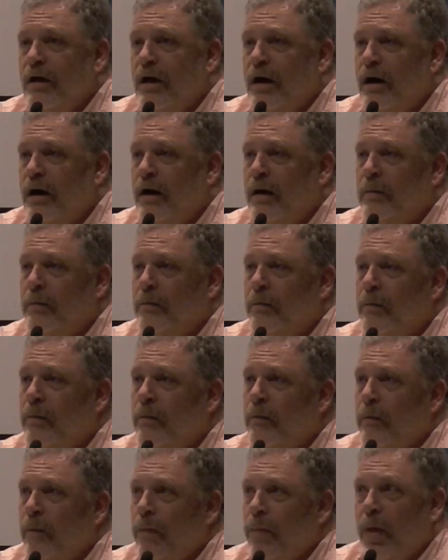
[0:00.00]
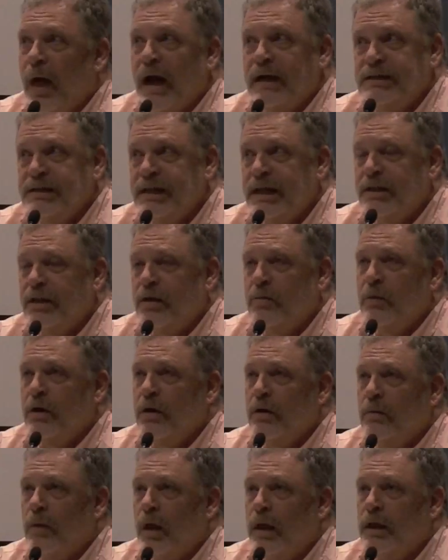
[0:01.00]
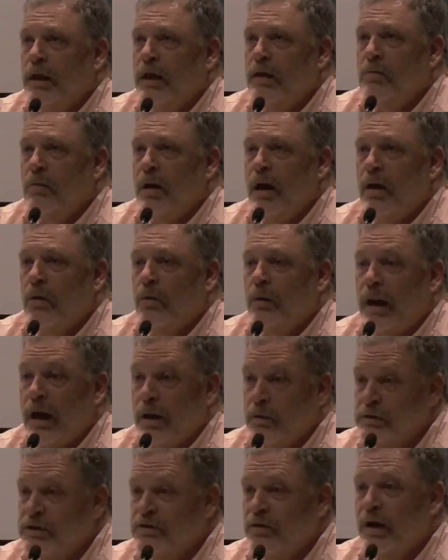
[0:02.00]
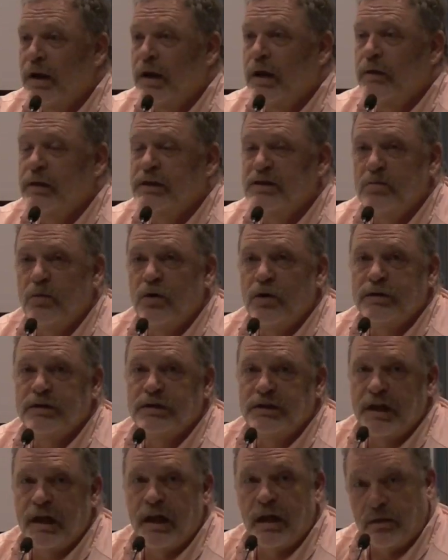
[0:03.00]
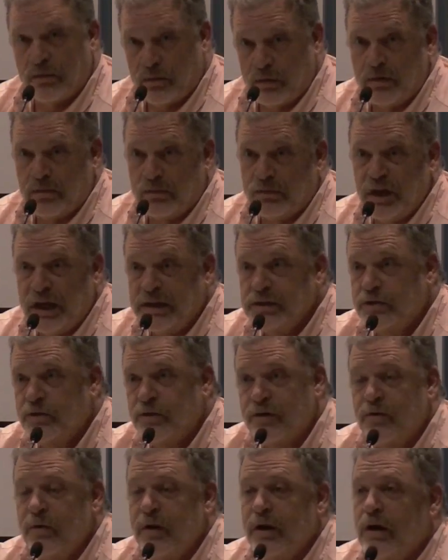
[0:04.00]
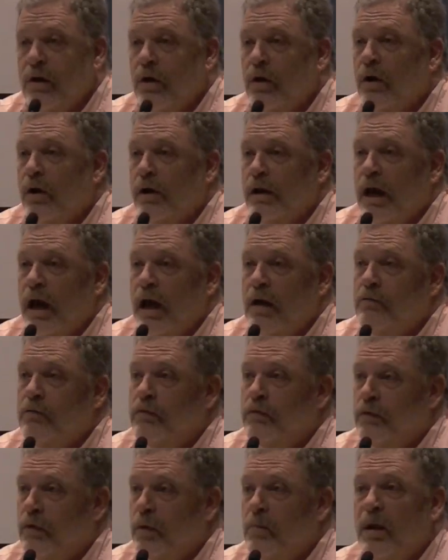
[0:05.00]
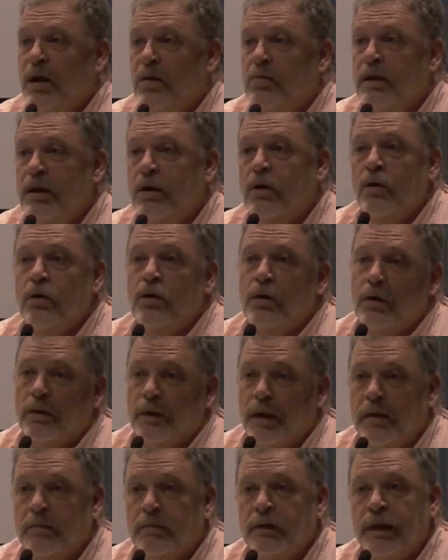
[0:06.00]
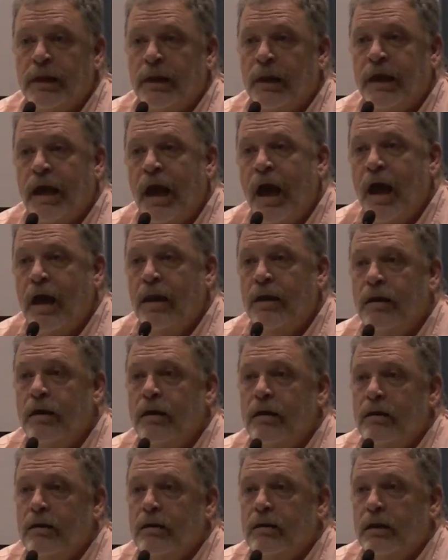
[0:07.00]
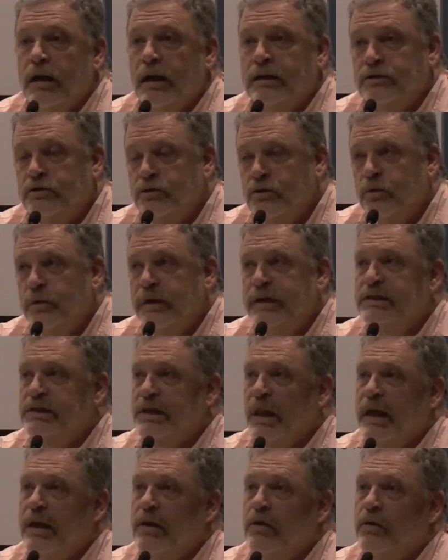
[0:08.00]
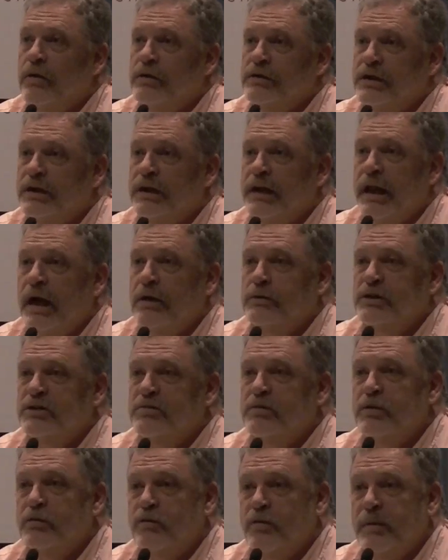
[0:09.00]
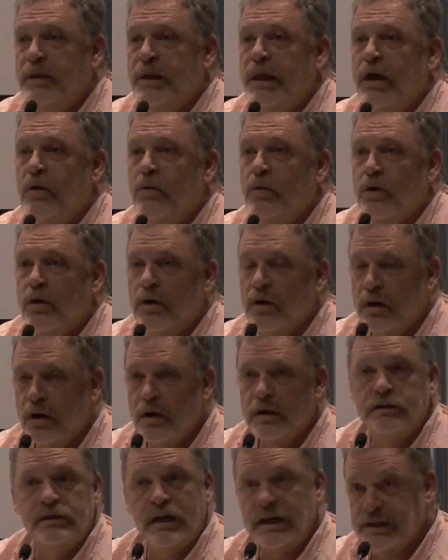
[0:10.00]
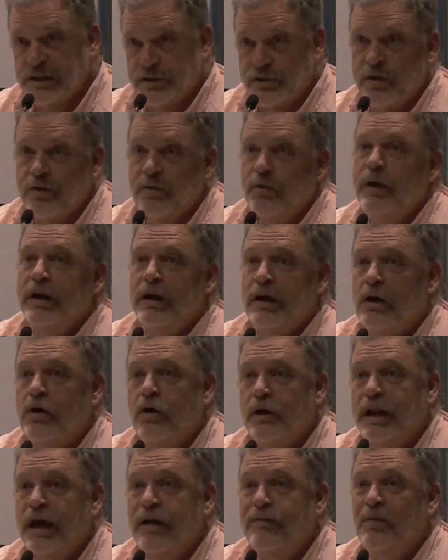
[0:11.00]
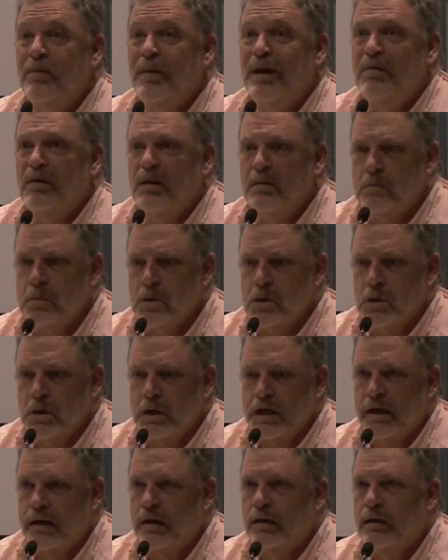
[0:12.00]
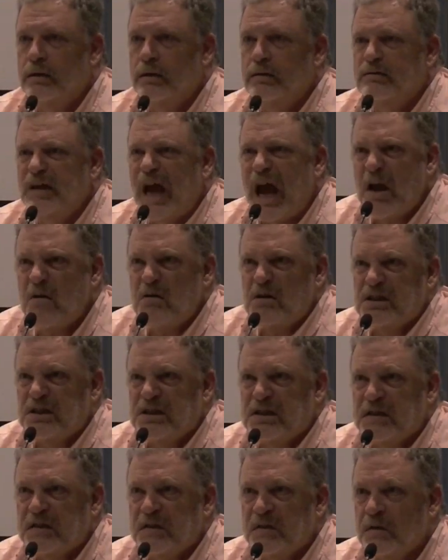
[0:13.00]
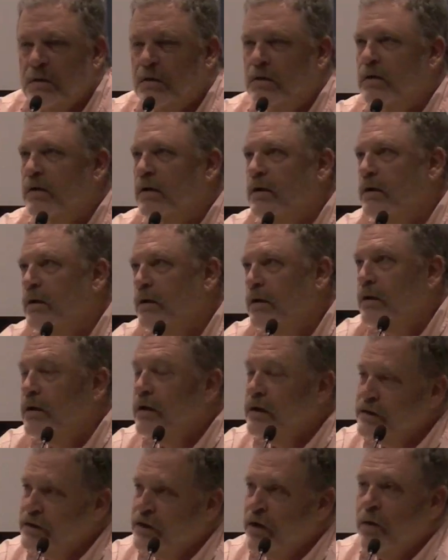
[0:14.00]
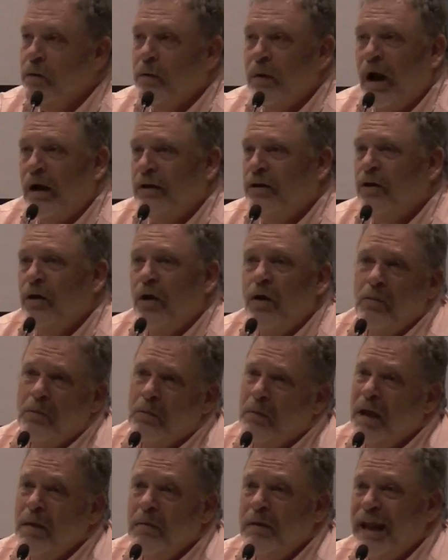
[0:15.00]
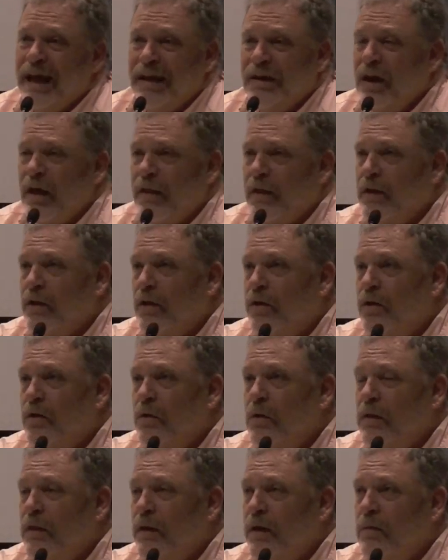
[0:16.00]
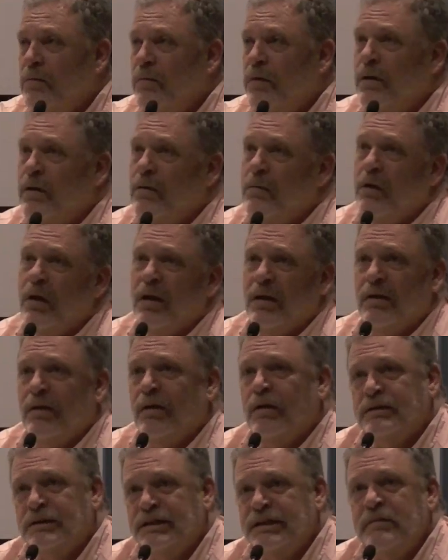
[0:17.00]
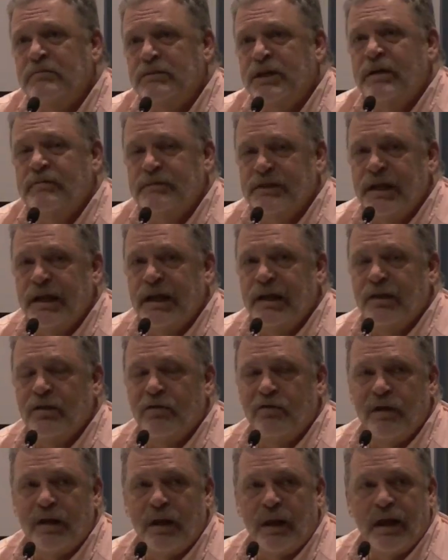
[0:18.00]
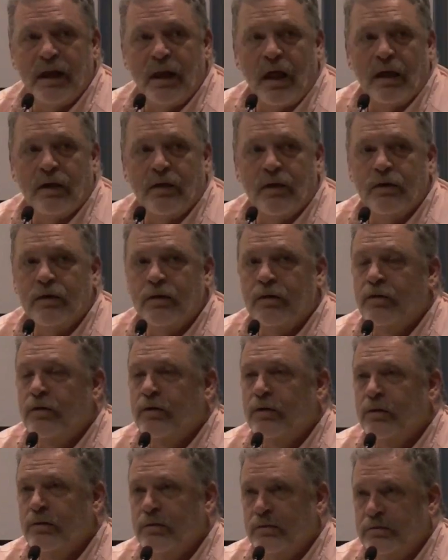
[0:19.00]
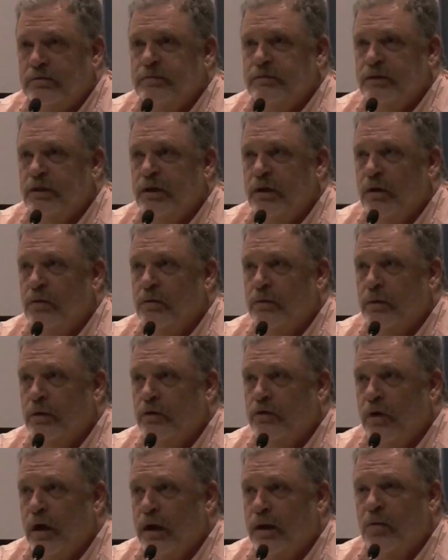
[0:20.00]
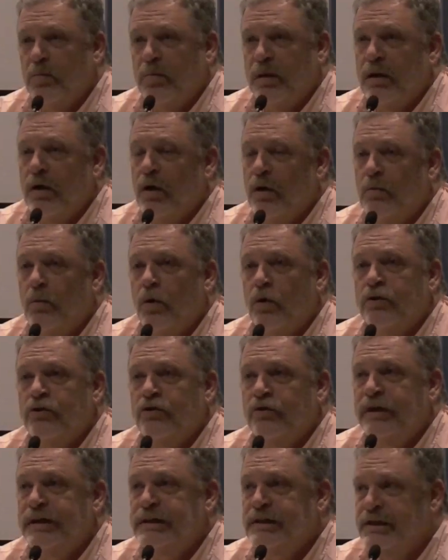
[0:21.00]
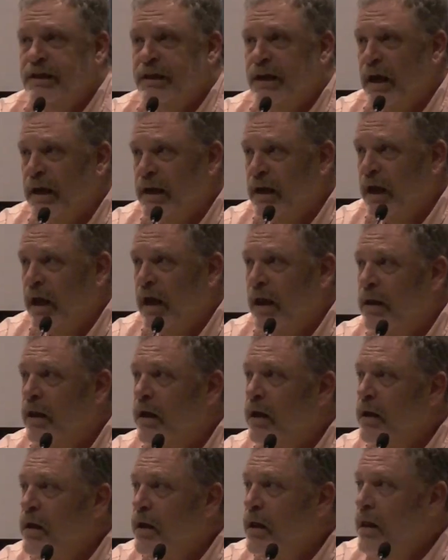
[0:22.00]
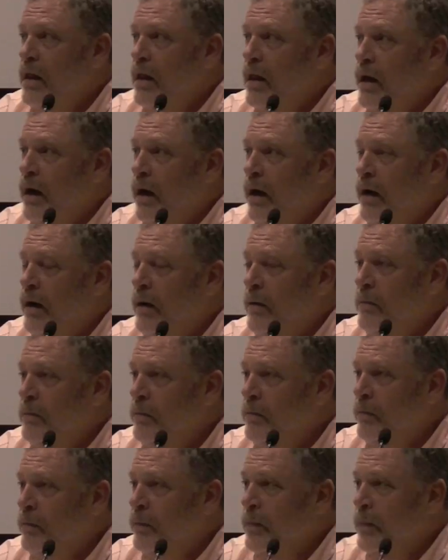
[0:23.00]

Um, I sent them a, an email when I was writing this book and saying, Dexter and Rita are going to have a baby girl named Lillian. And two weeks later, there's an announcement from the network, Dexter and Rita are going to have a baby boy, Harrison. So, you know, maybe it had nothing to do with it, but it, sometimes I get the feeling like they're, they're, you know, they're trying to pee on more trees than I can. Um,